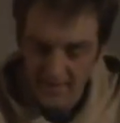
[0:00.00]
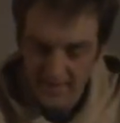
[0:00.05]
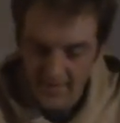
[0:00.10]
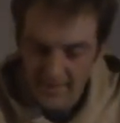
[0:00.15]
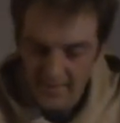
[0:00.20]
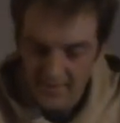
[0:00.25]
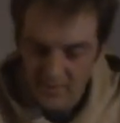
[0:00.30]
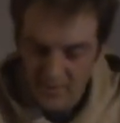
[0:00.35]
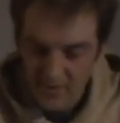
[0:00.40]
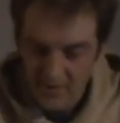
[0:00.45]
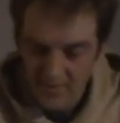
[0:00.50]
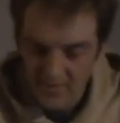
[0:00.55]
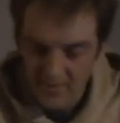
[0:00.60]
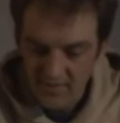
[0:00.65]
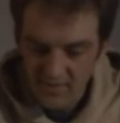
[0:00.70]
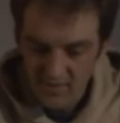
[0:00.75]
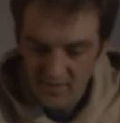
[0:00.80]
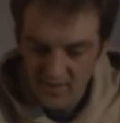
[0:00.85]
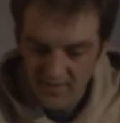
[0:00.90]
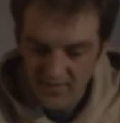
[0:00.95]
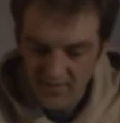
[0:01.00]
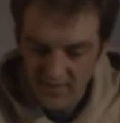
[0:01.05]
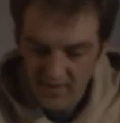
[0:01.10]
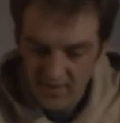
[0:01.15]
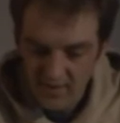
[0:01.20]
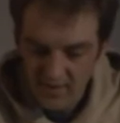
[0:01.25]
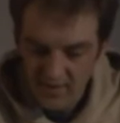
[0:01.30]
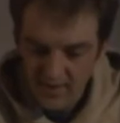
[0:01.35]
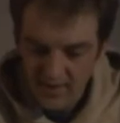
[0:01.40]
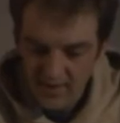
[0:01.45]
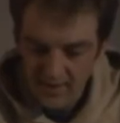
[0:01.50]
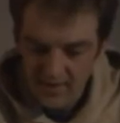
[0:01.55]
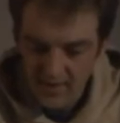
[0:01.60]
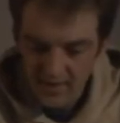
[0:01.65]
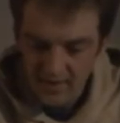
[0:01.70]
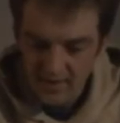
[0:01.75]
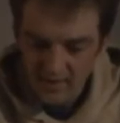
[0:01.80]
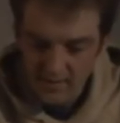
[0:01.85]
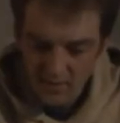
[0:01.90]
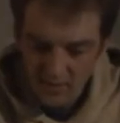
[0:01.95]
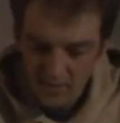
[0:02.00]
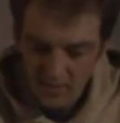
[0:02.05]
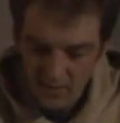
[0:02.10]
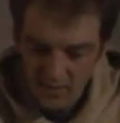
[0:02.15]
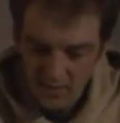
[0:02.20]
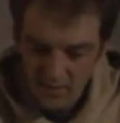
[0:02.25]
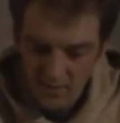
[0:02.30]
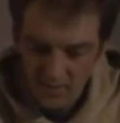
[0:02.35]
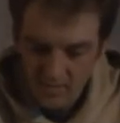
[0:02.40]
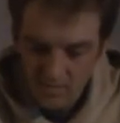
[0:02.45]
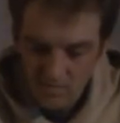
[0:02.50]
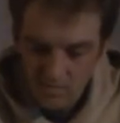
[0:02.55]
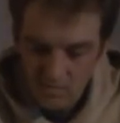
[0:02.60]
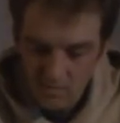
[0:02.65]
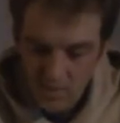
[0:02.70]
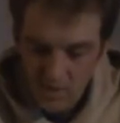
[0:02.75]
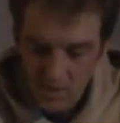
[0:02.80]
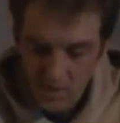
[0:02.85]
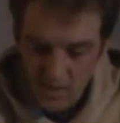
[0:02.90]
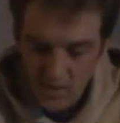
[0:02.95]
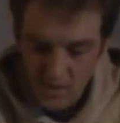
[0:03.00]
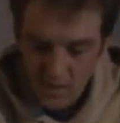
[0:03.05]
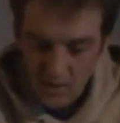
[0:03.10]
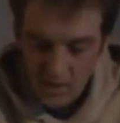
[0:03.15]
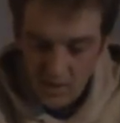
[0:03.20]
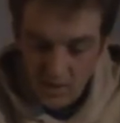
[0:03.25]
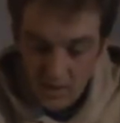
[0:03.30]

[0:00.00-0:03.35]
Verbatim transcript: um, electric or um,